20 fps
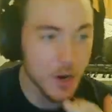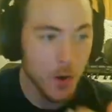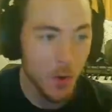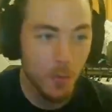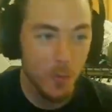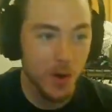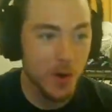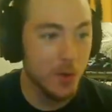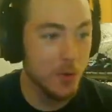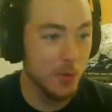
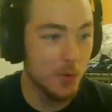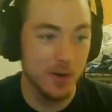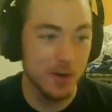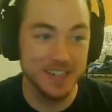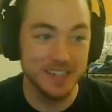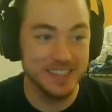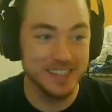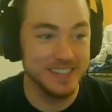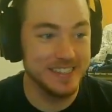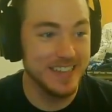We were
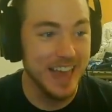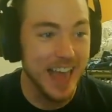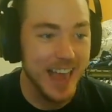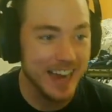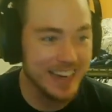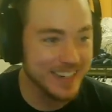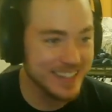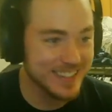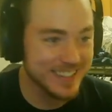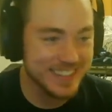in
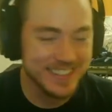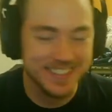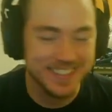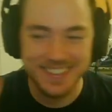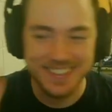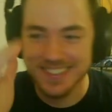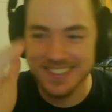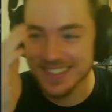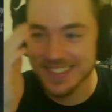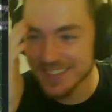
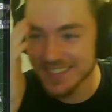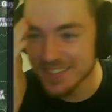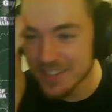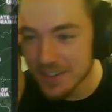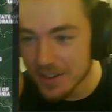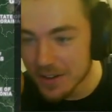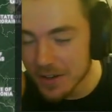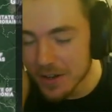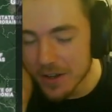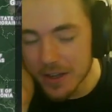Texas?
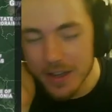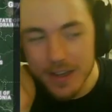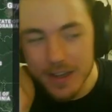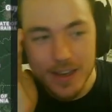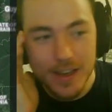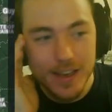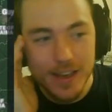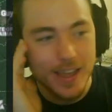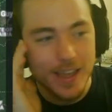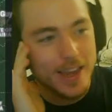
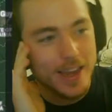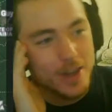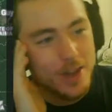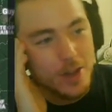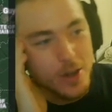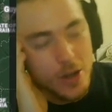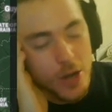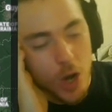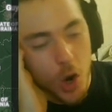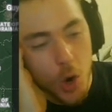
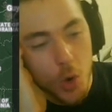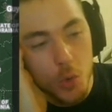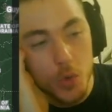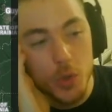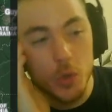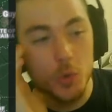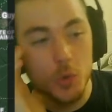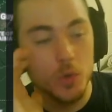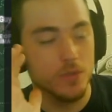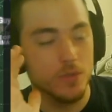In no
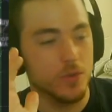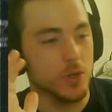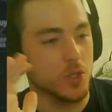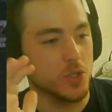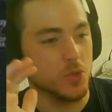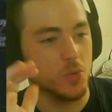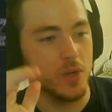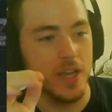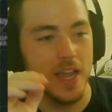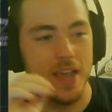
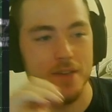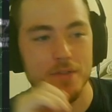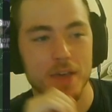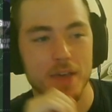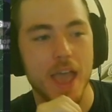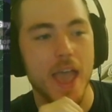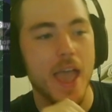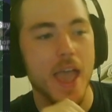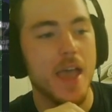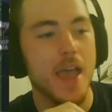universe would I have
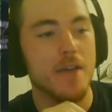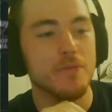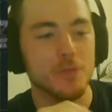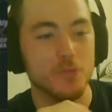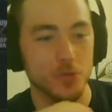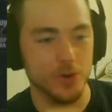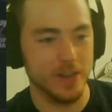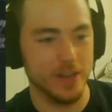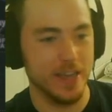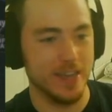
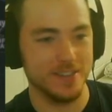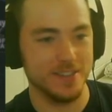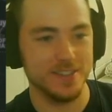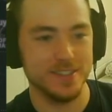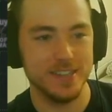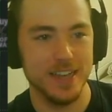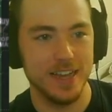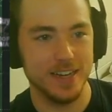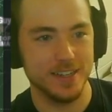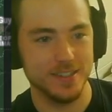ever guessed
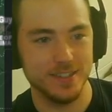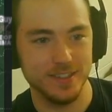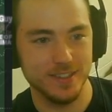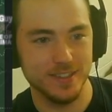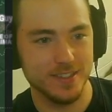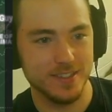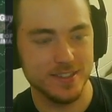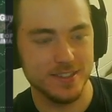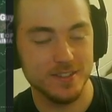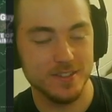
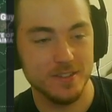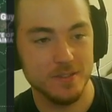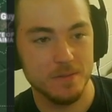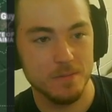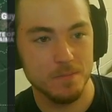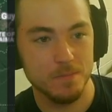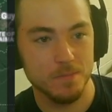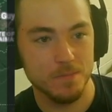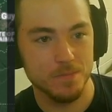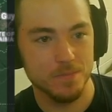Texas.
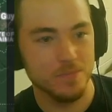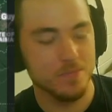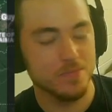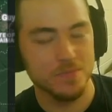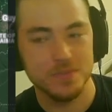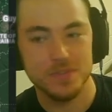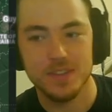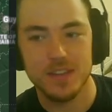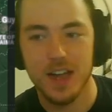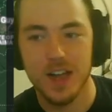
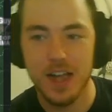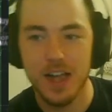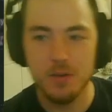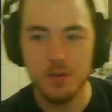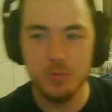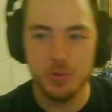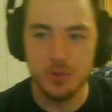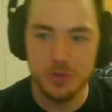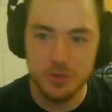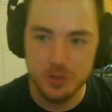I
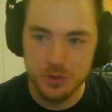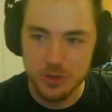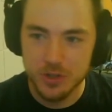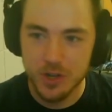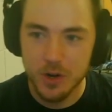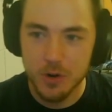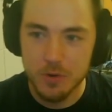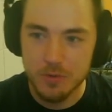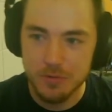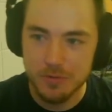was
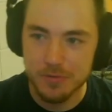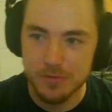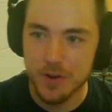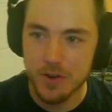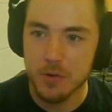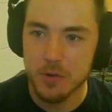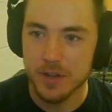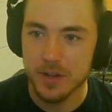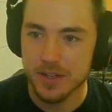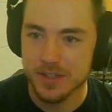so
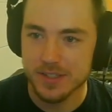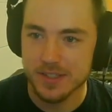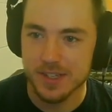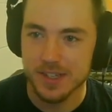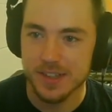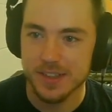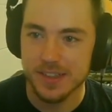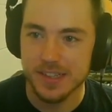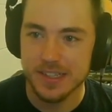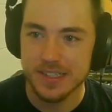focused
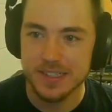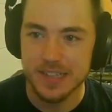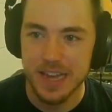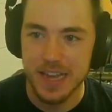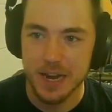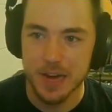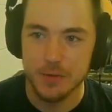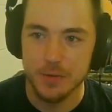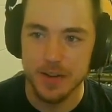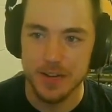on this
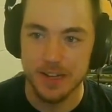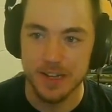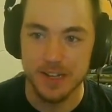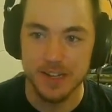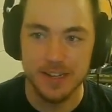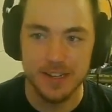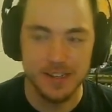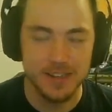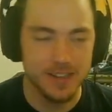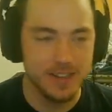area.
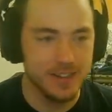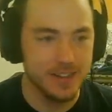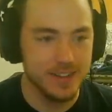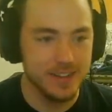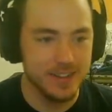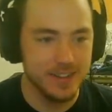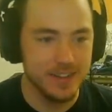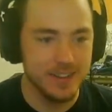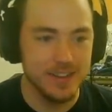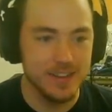
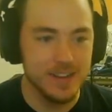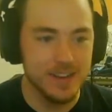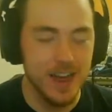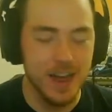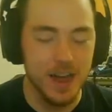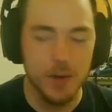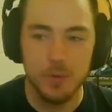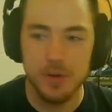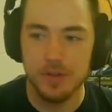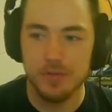
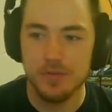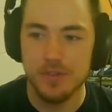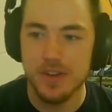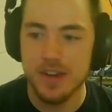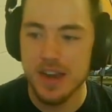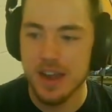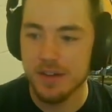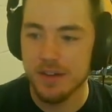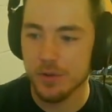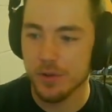I would have
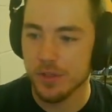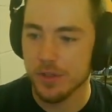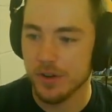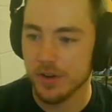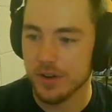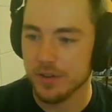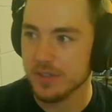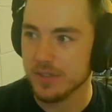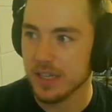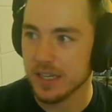never
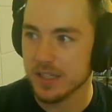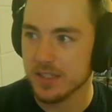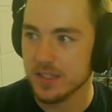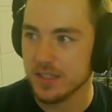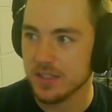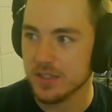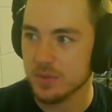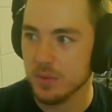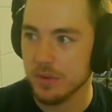thought of Texas.